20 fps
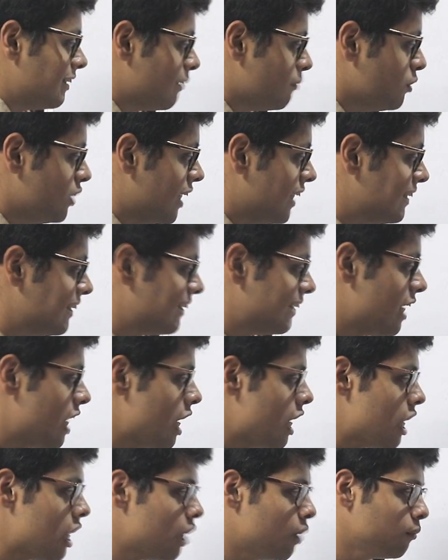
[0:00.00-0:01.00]

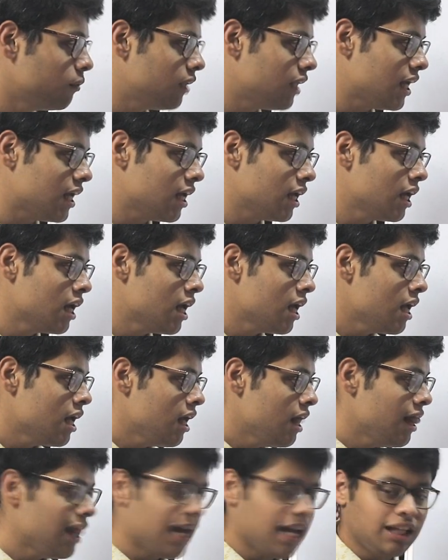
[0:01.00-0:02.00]
subjects only,
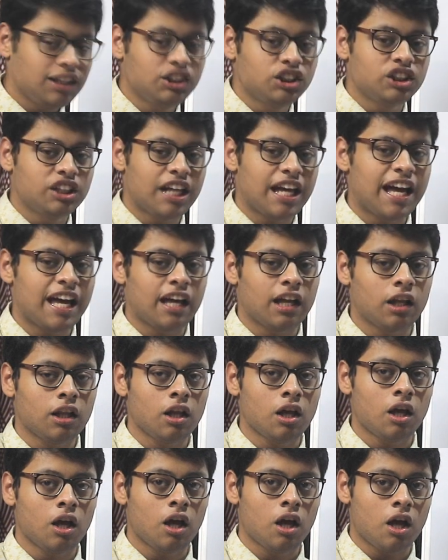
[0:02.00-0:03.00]
like
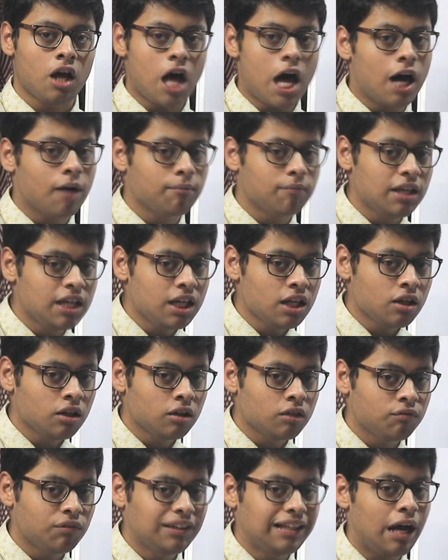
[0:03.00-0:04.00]
cher
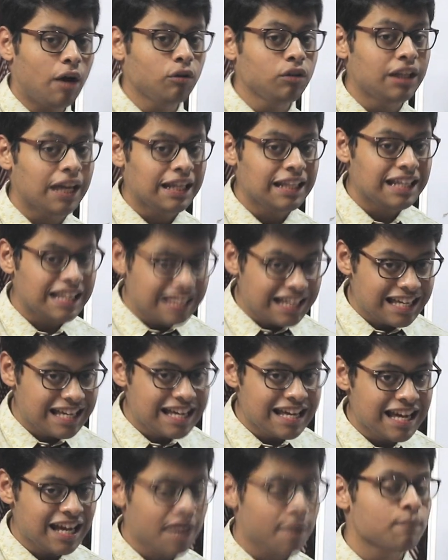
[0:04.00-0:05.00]
ami without an
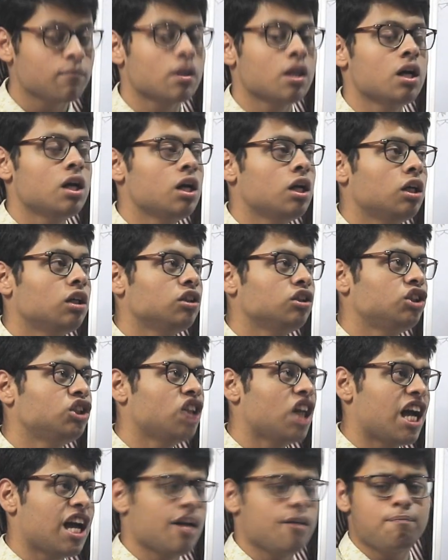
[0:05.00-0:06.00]
E,
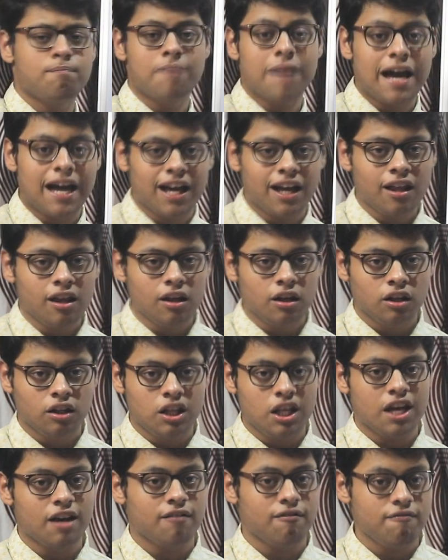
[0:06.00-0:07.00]
cher père,
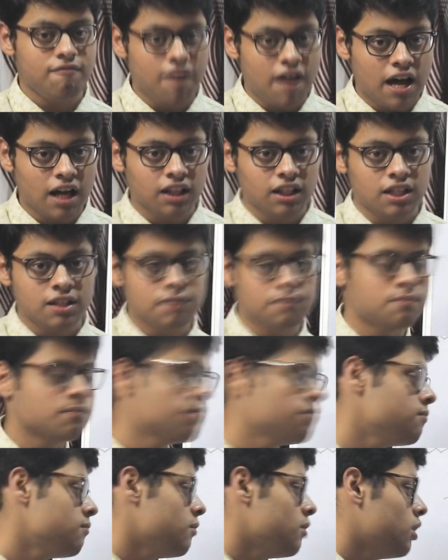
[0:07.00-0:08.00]
dear father,
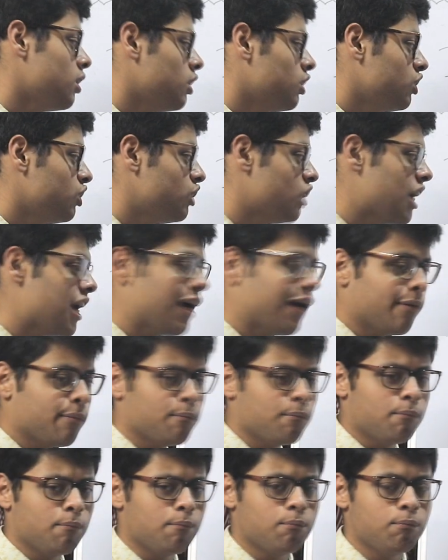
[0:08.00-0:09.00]

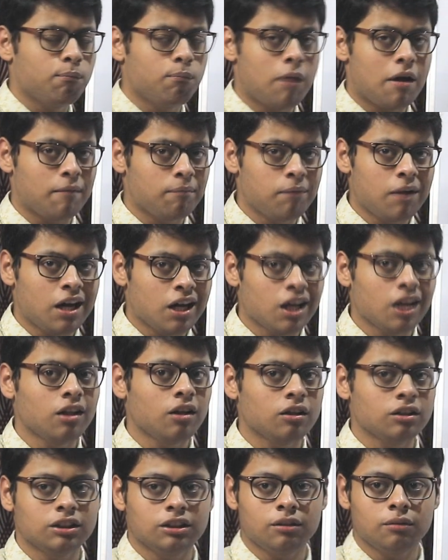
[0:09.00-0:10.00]
cher papa
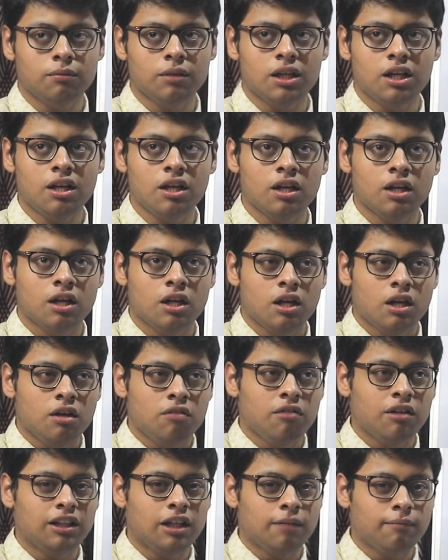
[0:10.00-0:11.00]
can also be
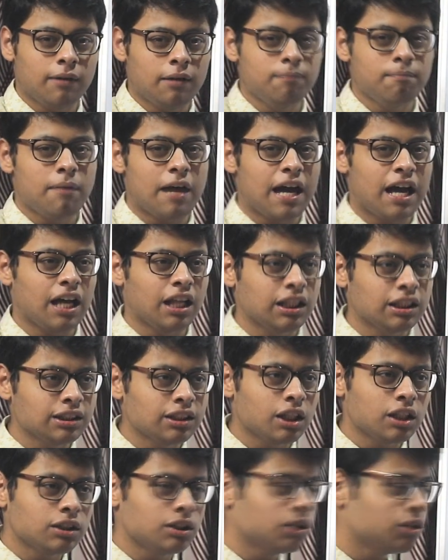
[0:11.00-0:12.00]
written, but
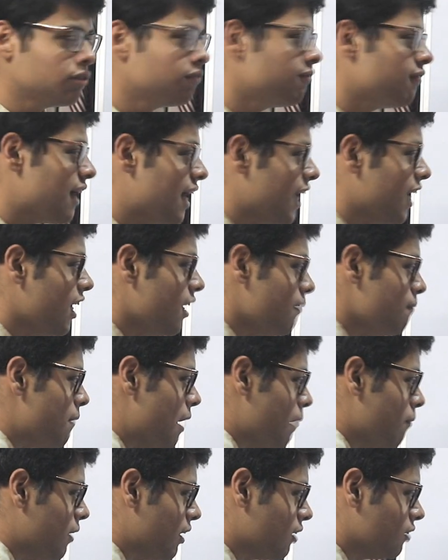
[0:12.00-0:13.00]
père is also
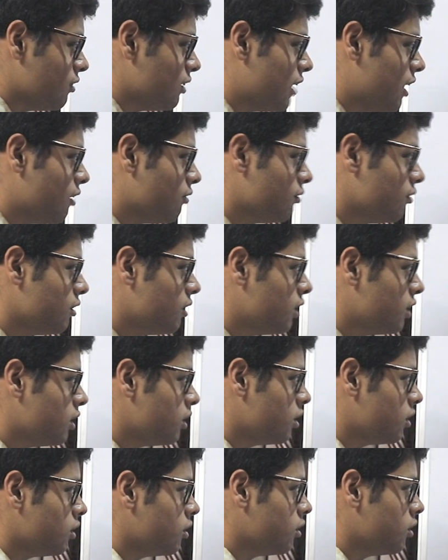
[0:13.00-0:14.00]
fine. Papa
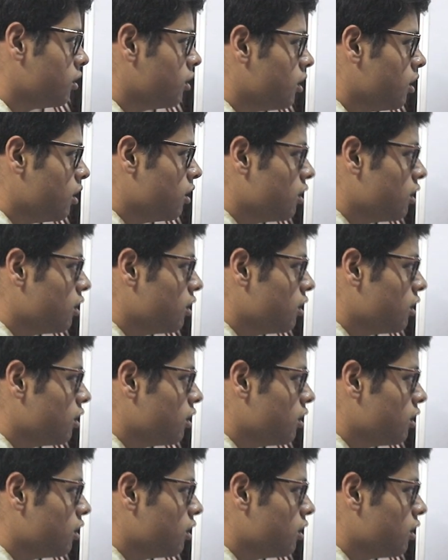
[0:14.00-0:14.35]
sounds